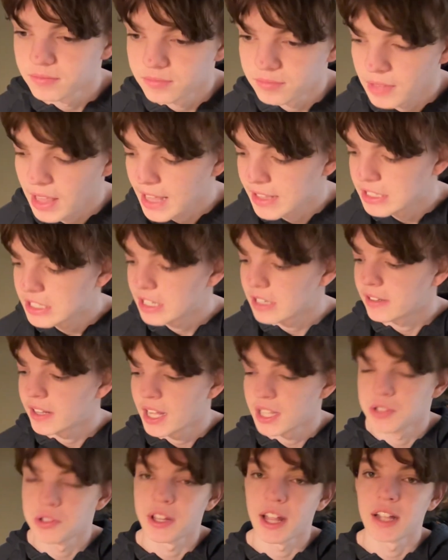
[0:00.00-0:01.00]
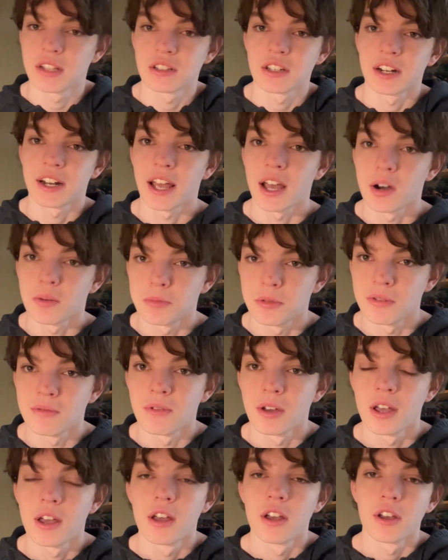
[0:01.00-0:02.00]
That's gonna help you
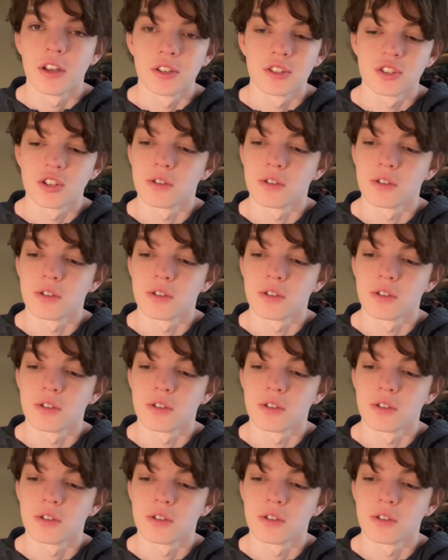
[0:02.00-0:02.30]
so